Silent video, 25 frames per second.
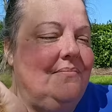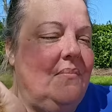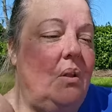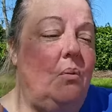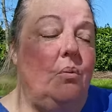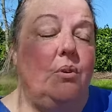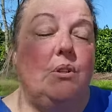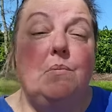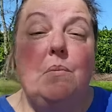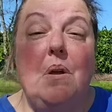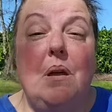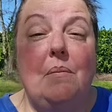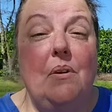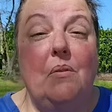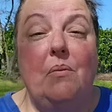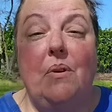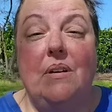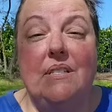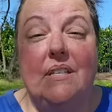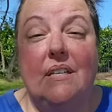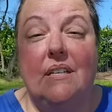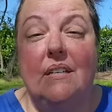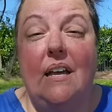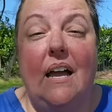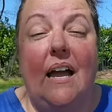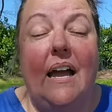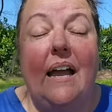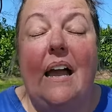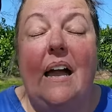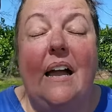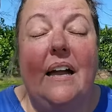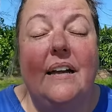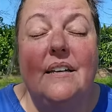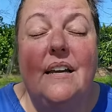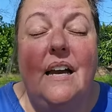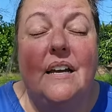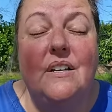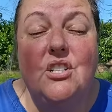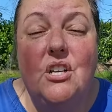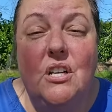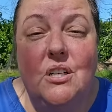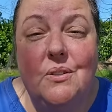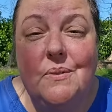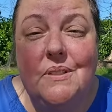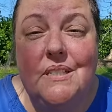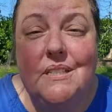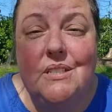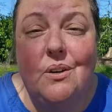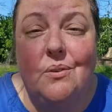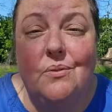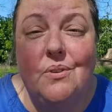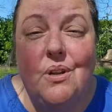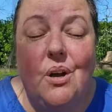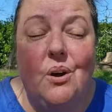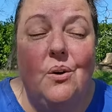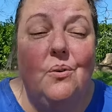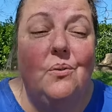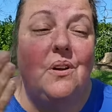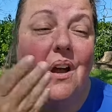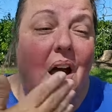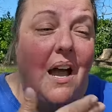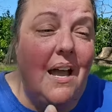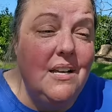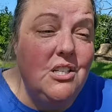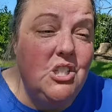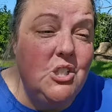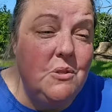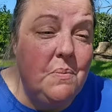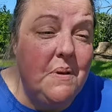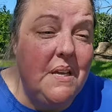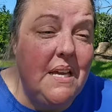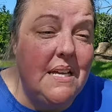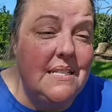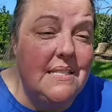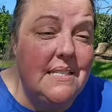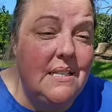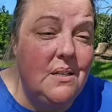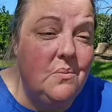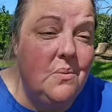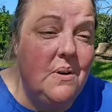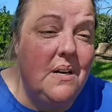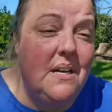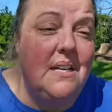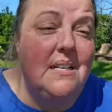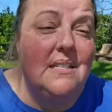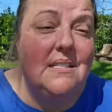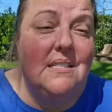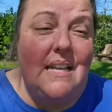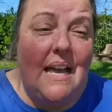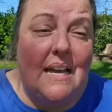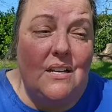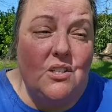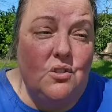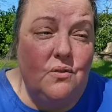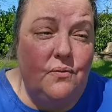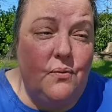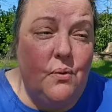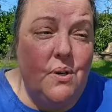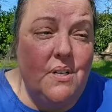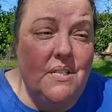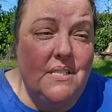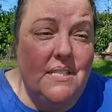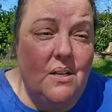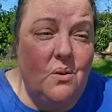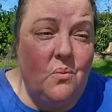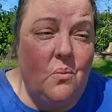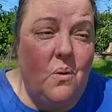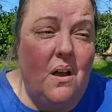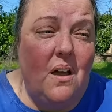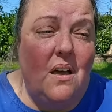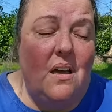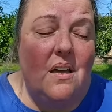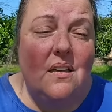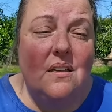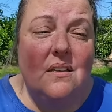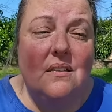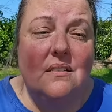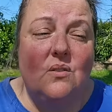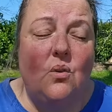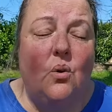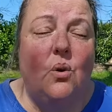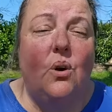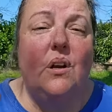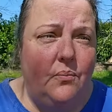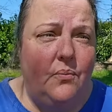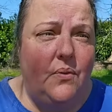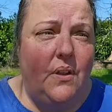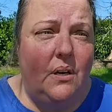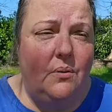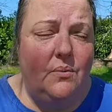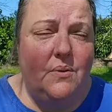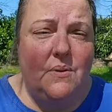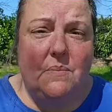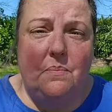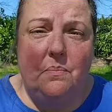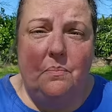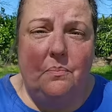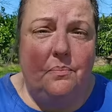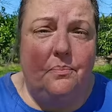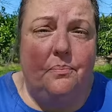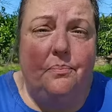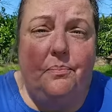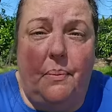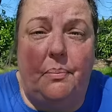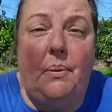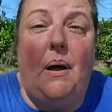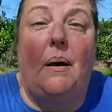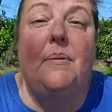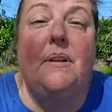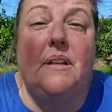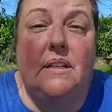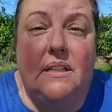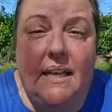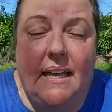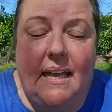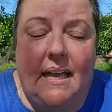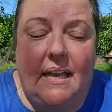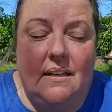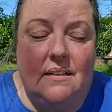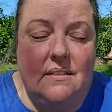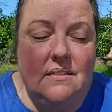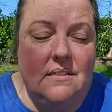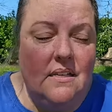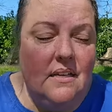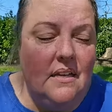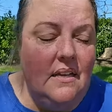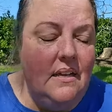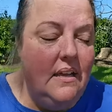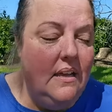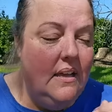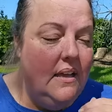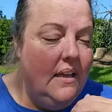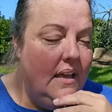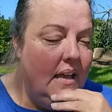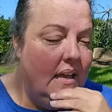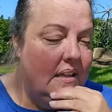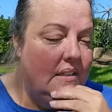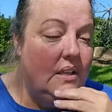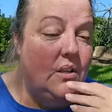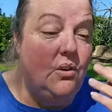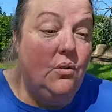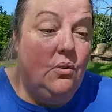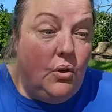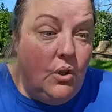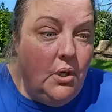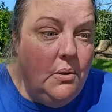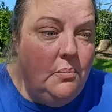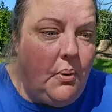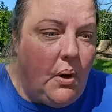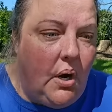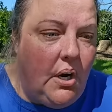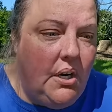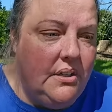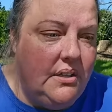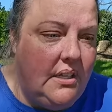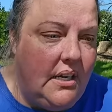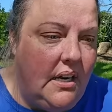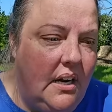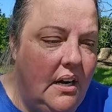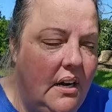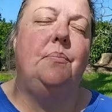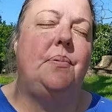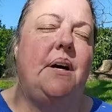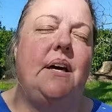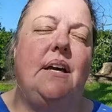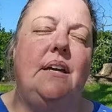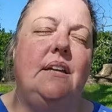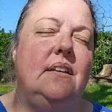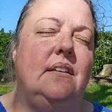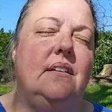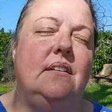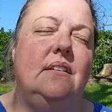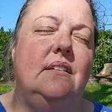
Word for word: which maybe it wasn't. I, I, I genuinely don't know. Gaia GPS that it was, National Forest that it was, or that it was public land and that you could park there. But,